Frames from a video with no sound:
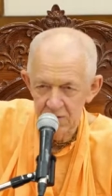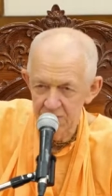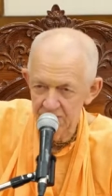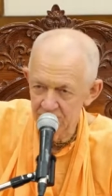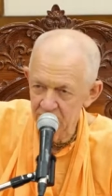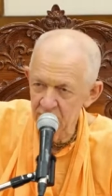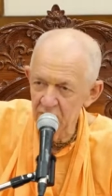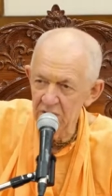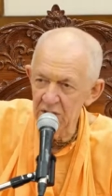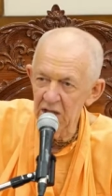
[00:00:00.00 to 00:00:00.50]

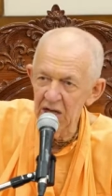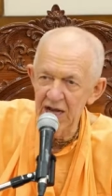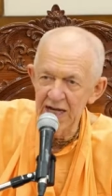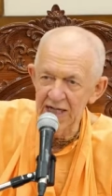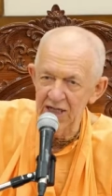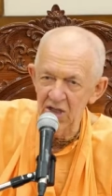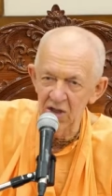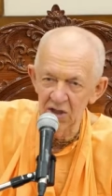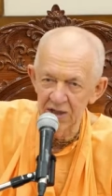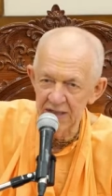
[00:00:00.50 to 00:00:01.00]
So more
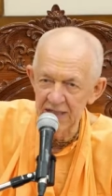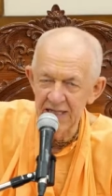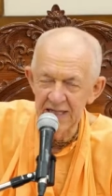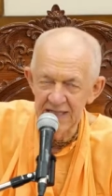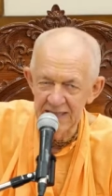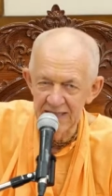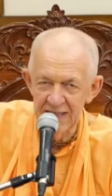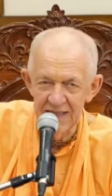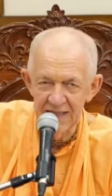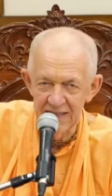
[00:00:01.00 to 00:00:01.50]
likely
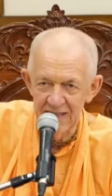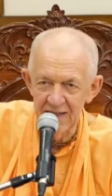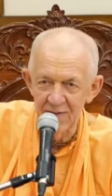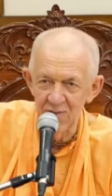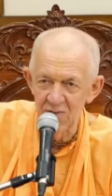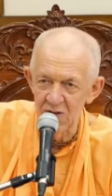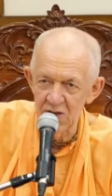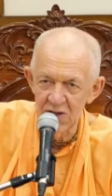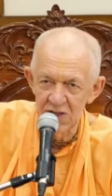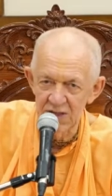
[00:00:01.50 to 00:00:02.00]
he did.
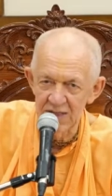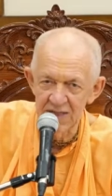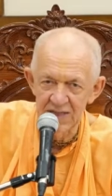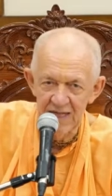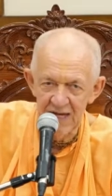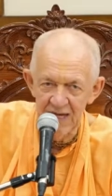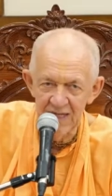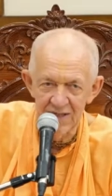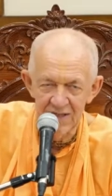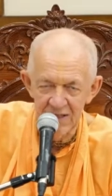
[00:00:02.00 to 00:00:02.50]
He washed
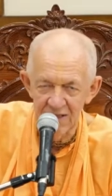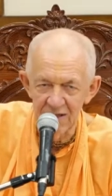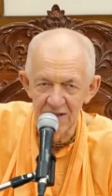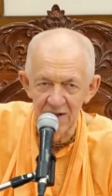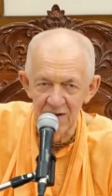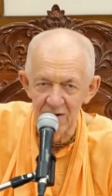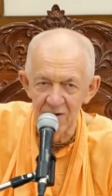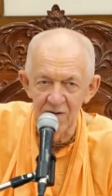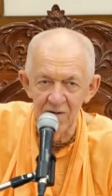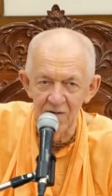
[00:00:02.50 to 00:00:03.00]
his hands
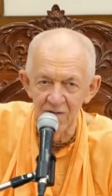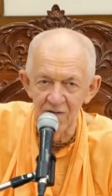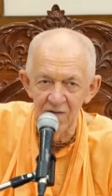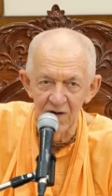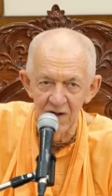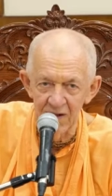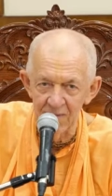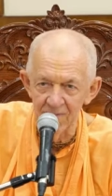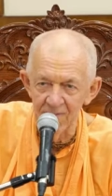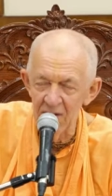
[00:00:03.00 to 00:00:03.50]
at
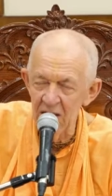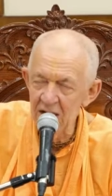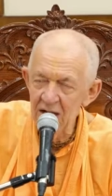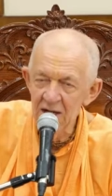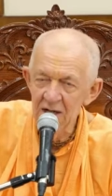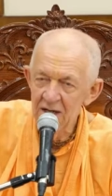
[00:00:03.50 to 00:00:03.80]
Ahovalah.